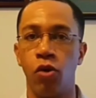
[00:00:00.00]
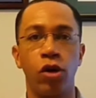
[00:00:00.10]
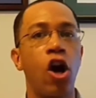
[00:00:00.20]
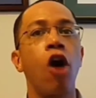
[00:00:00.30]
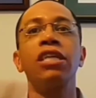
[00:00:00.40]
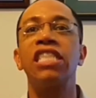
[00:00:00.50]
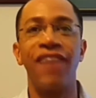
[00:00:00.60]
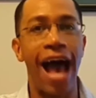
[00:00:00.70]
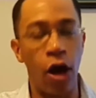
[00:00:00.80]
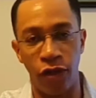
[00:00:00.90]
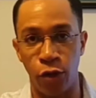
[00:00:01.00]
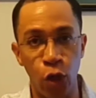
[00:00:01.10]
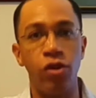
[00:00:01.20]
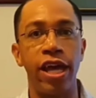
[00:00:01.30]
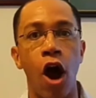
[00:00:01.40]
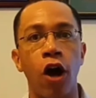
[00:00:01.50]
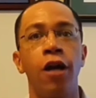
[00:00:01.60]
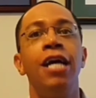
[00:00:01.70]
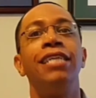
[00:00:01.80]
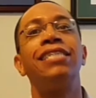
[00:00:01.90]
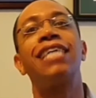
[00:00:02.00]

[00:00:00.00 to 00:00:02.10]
regardless of how new they are,